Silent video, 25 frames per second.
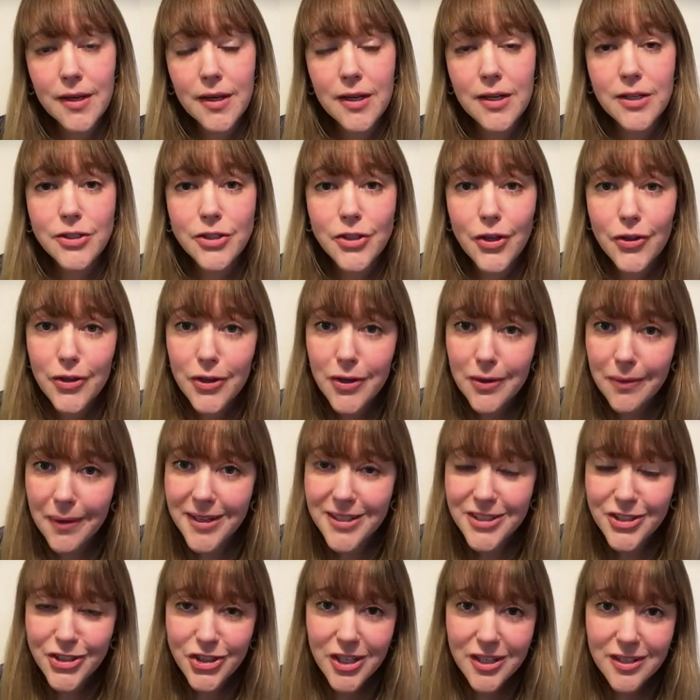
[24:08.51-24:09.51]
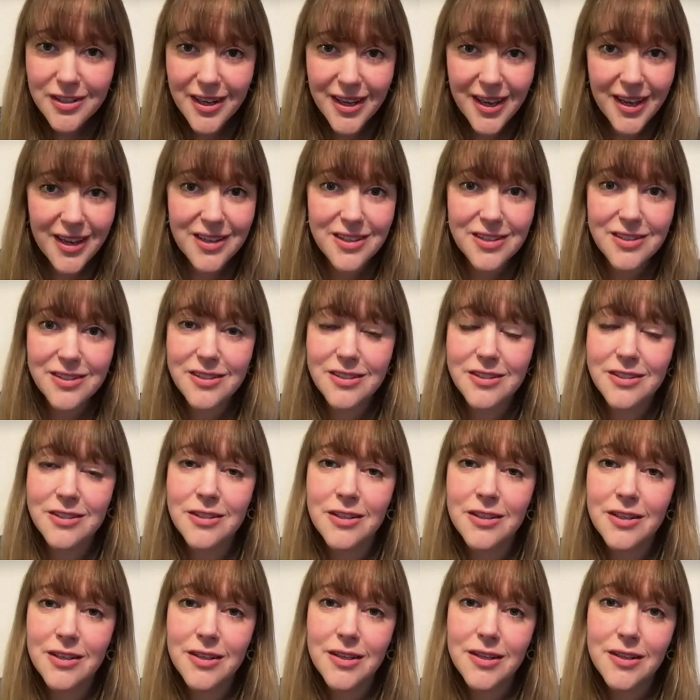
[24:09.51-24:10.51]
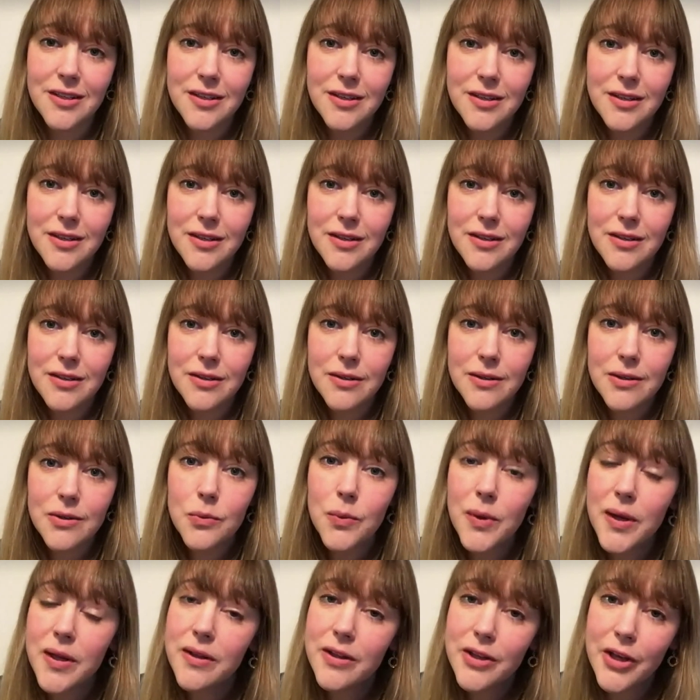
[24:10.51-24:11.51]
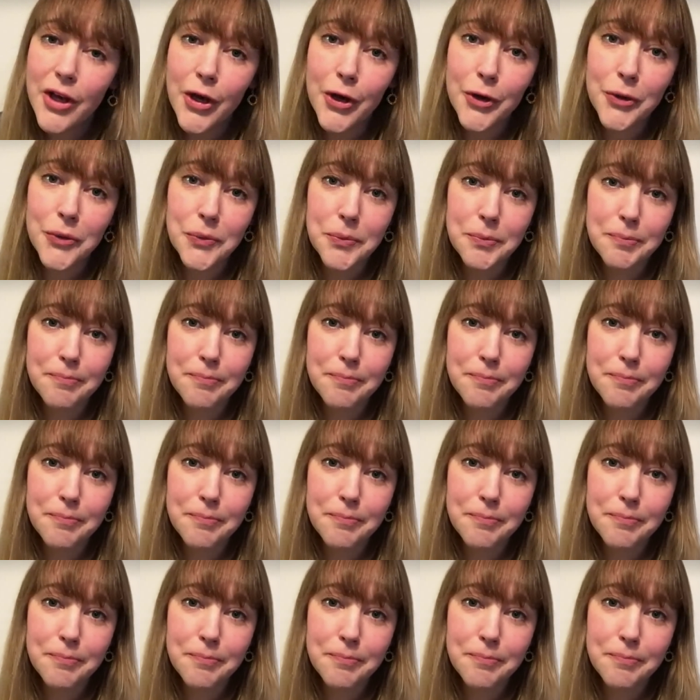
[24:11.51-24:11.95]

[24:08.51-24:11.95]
So the question is, will you?